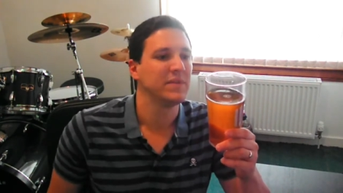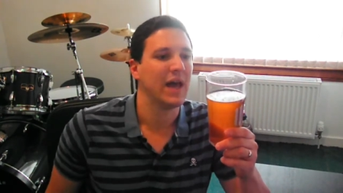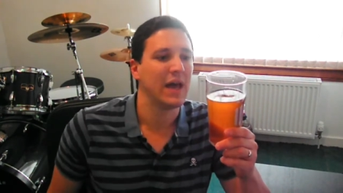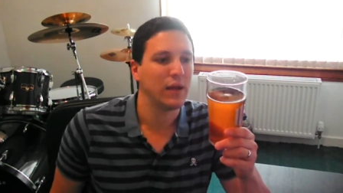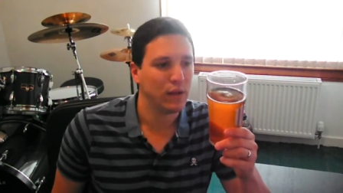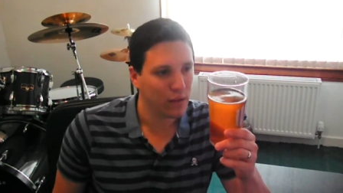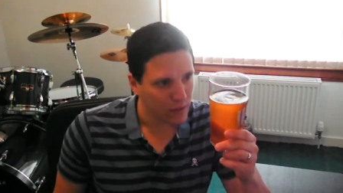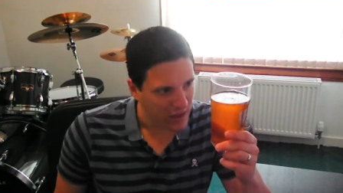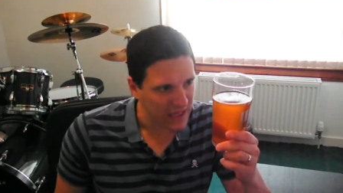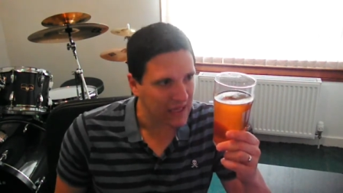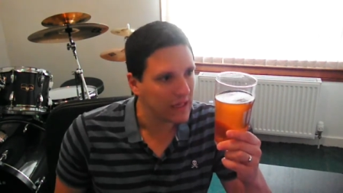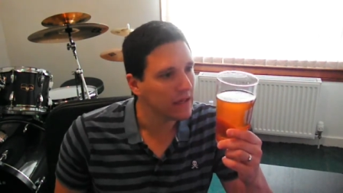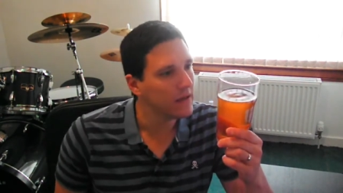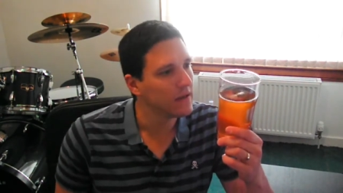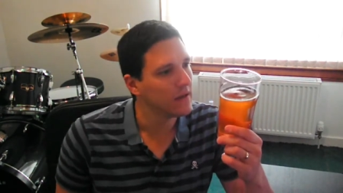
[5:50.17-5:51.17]
I
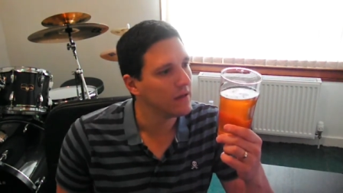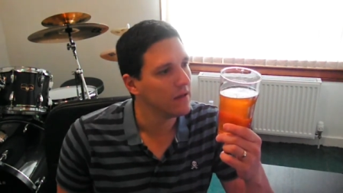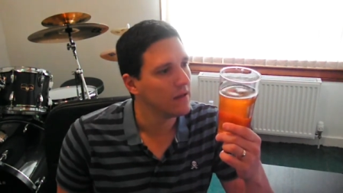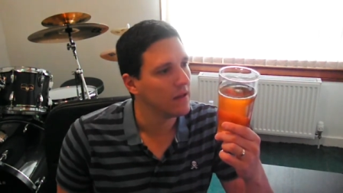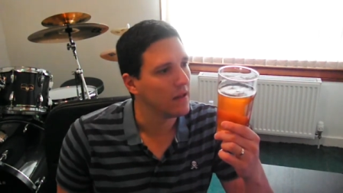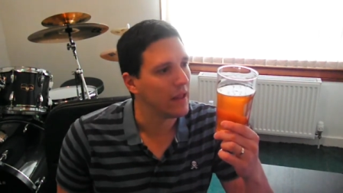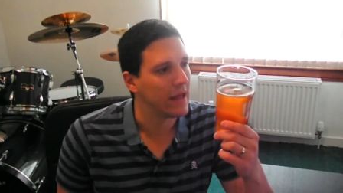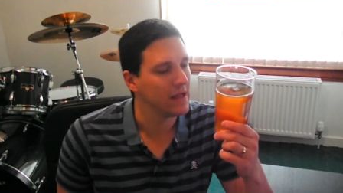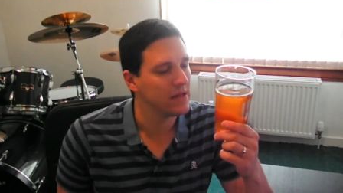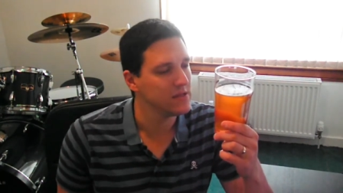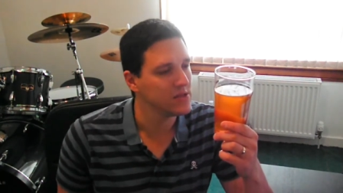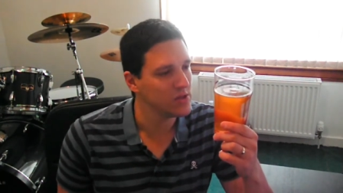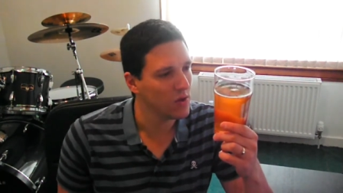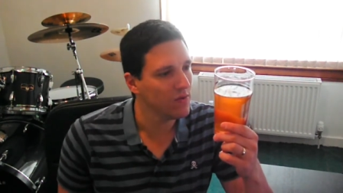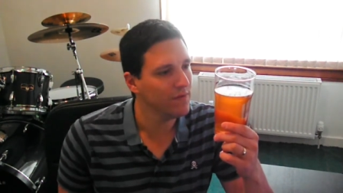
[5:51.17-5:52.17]
think that
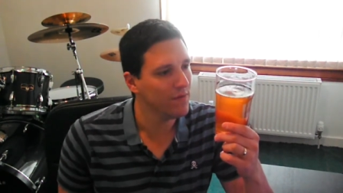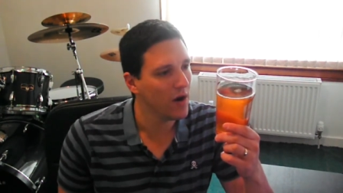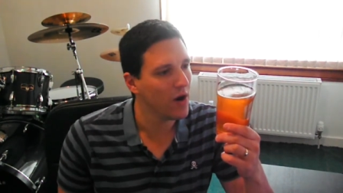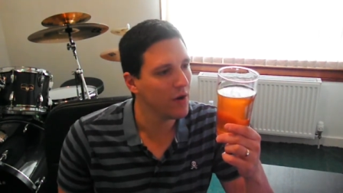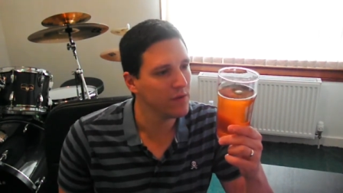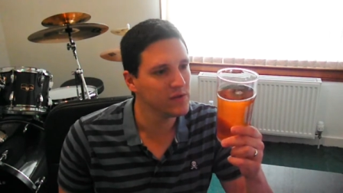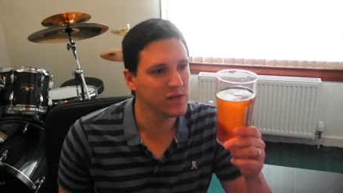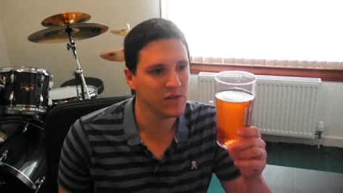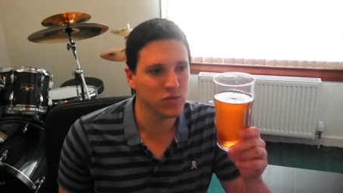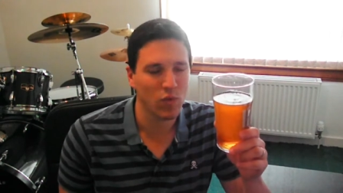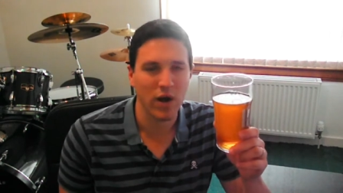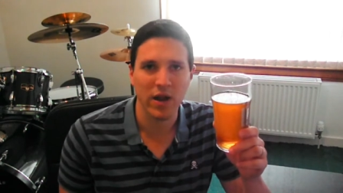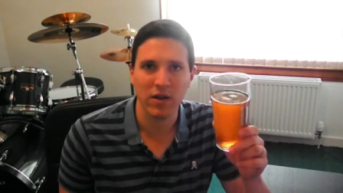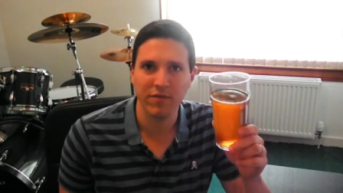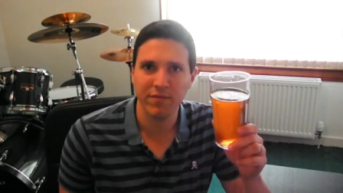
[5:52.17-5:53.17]
so far this is
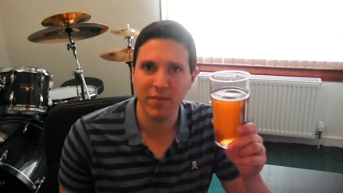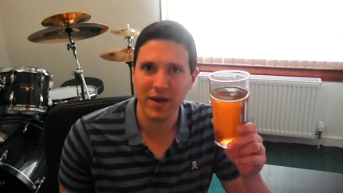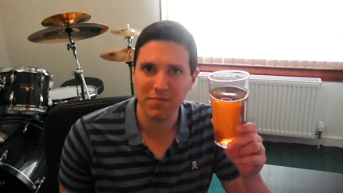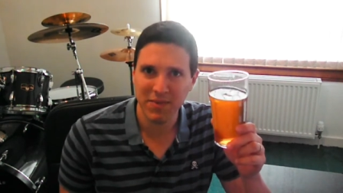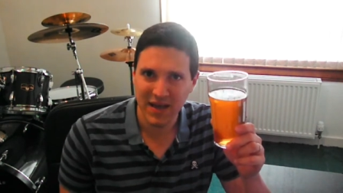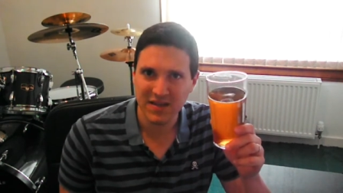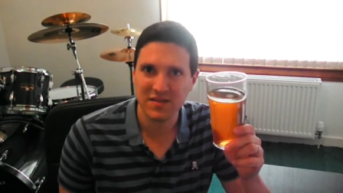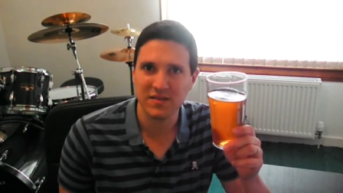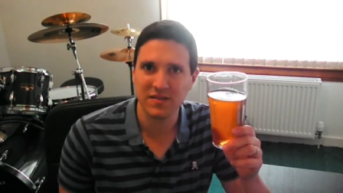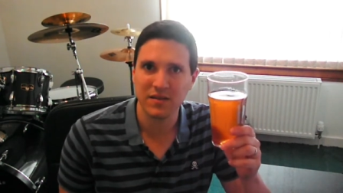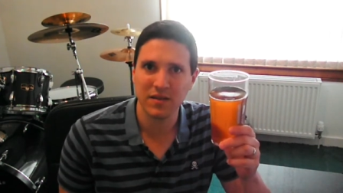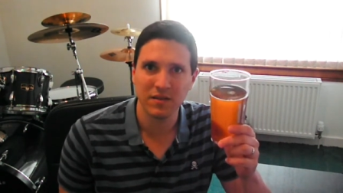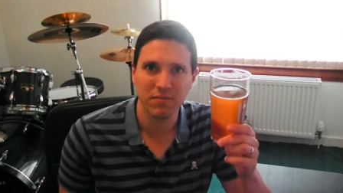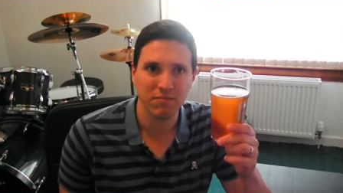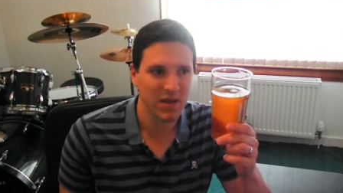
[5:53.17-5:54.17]
one of my
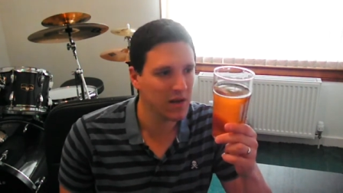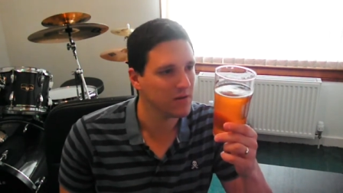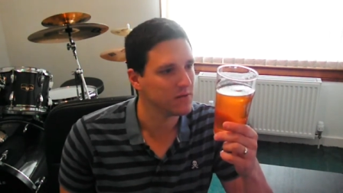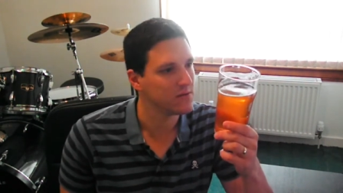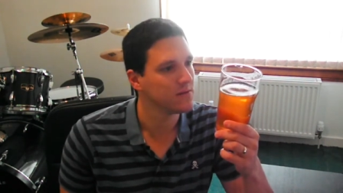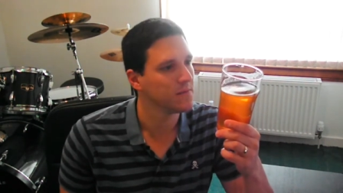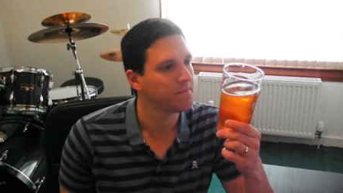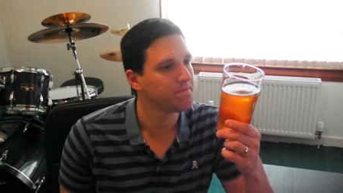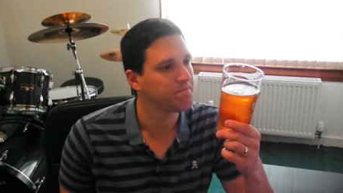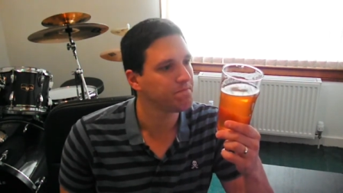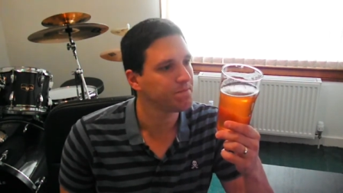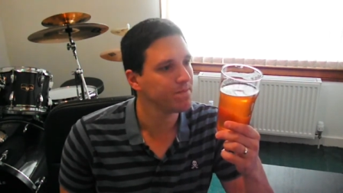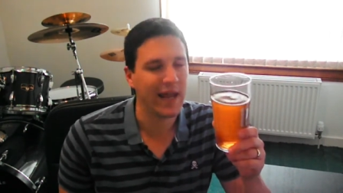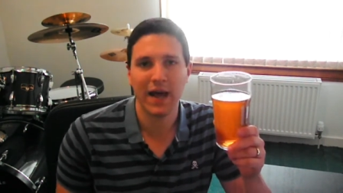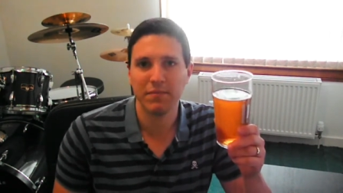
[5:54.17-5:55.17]
best beers.
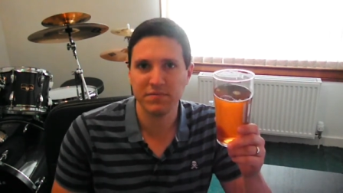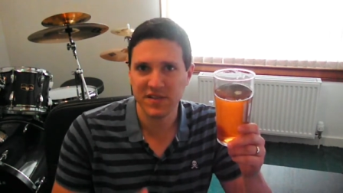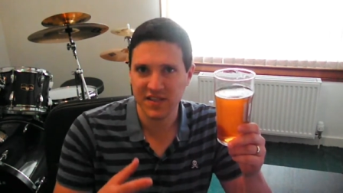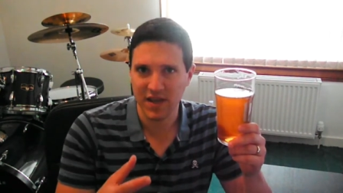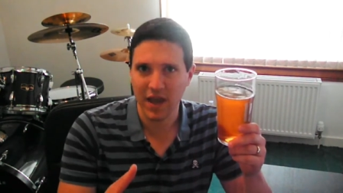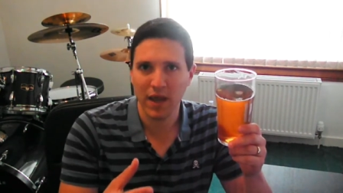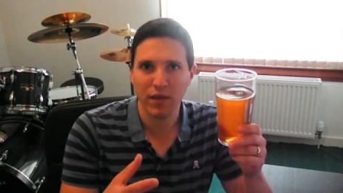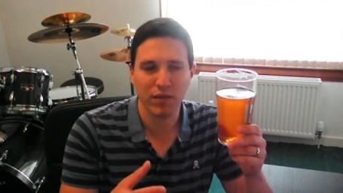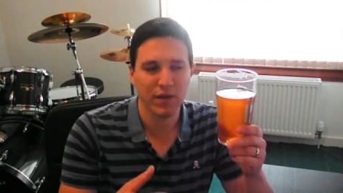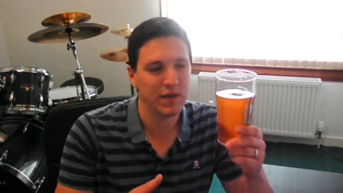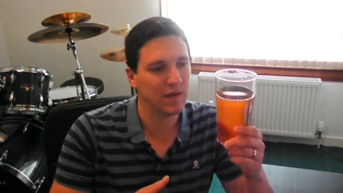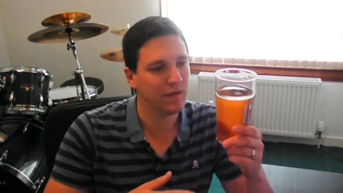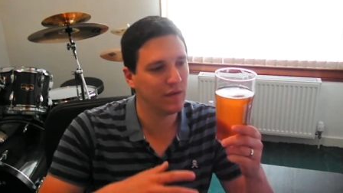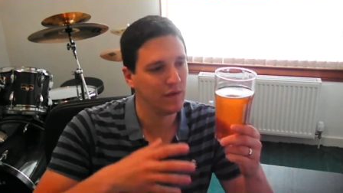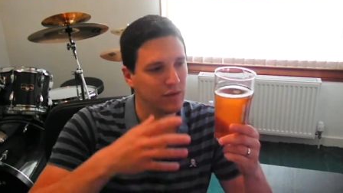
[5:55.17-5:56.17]
And I'm saying
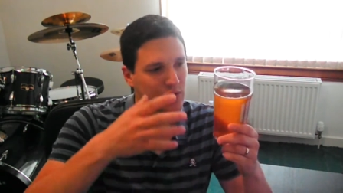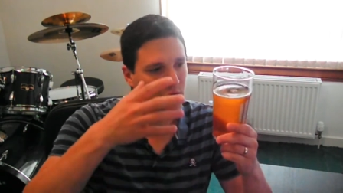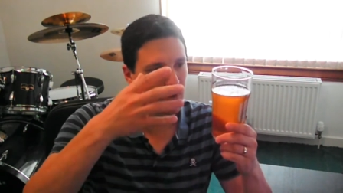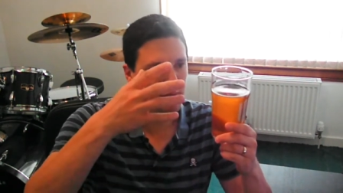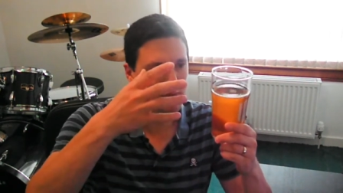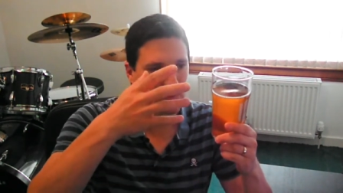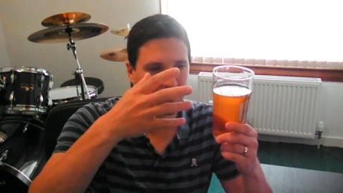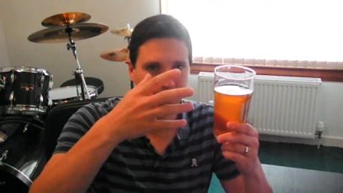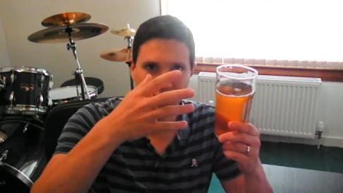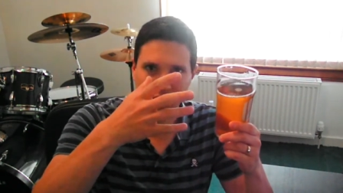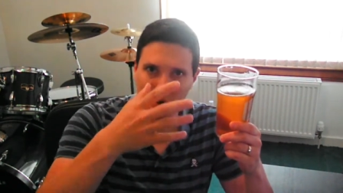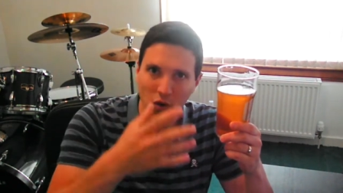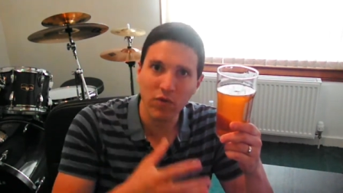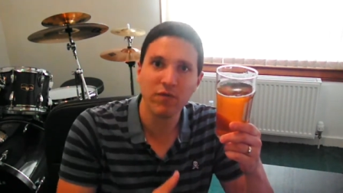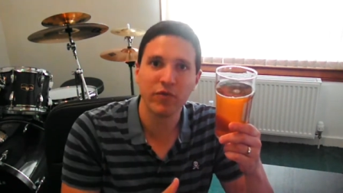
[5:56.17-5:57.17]
this in terms of
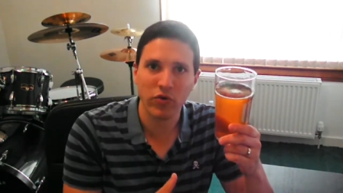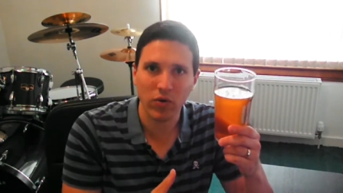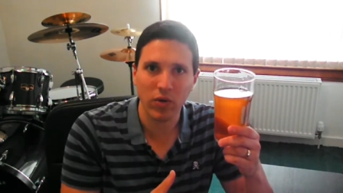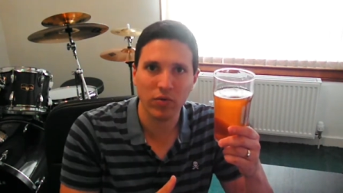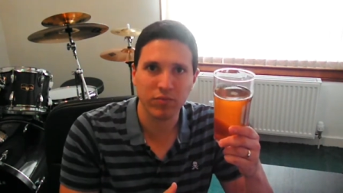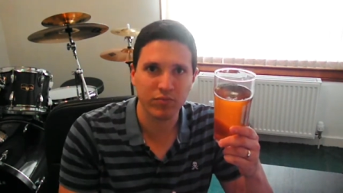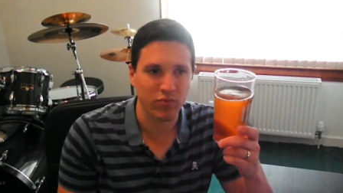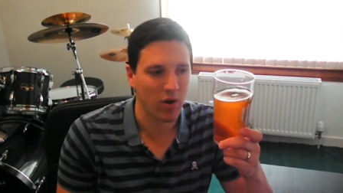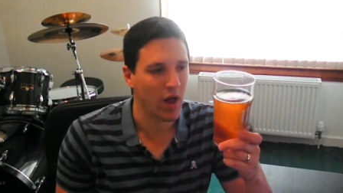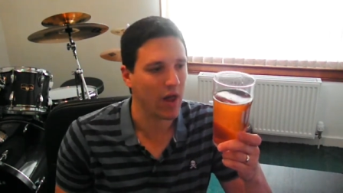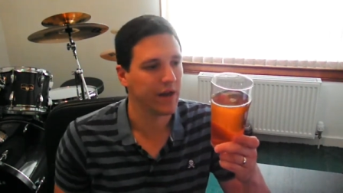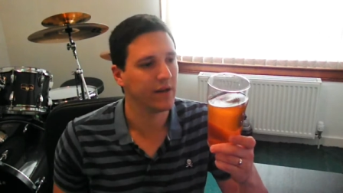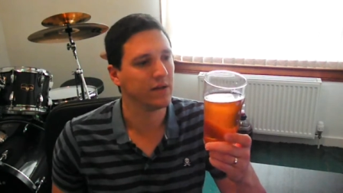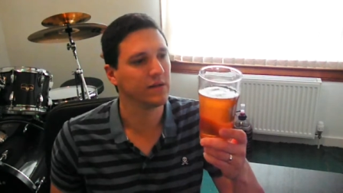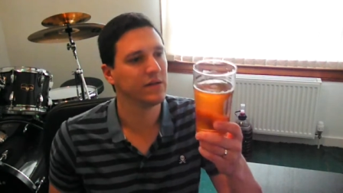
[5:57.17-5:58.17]
the overall
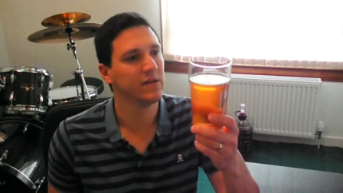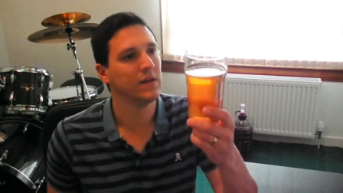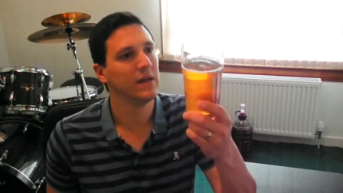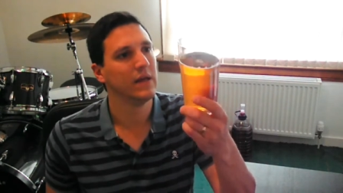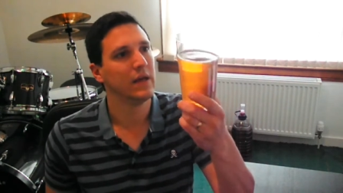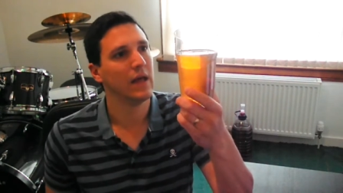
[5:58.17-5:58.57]
product.